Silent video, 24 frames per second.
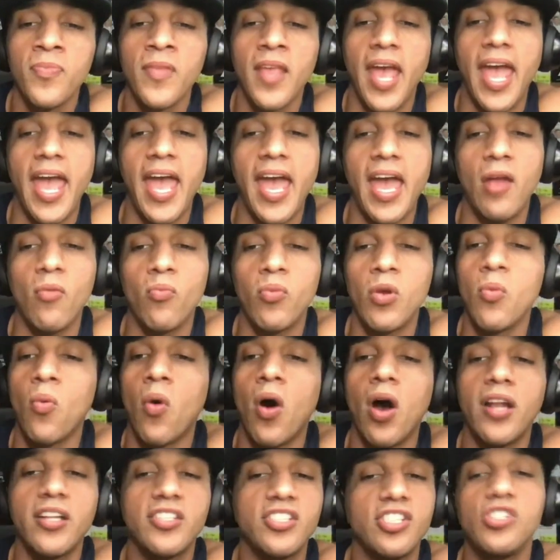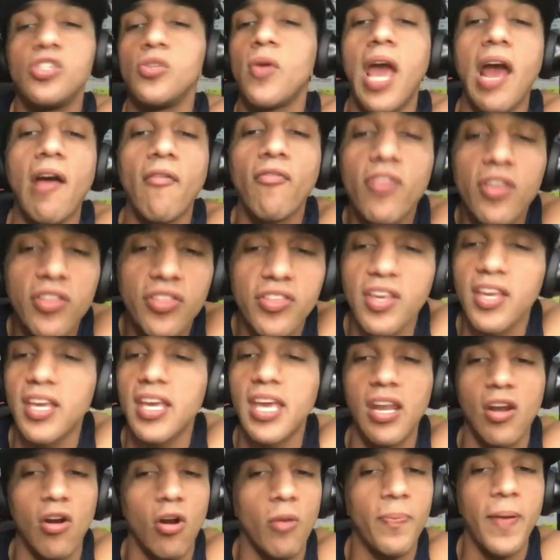And we want to do everything
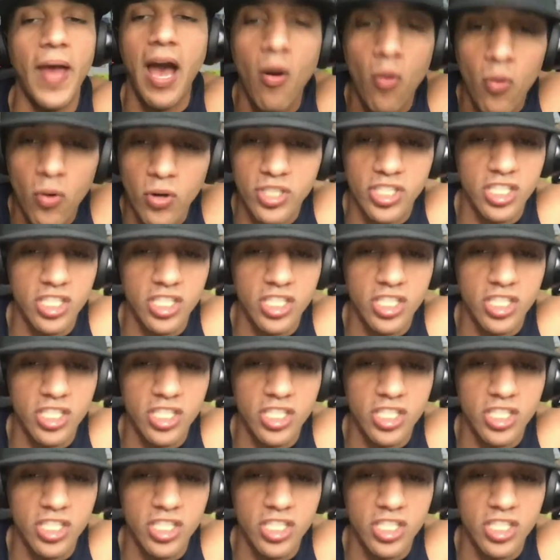in our power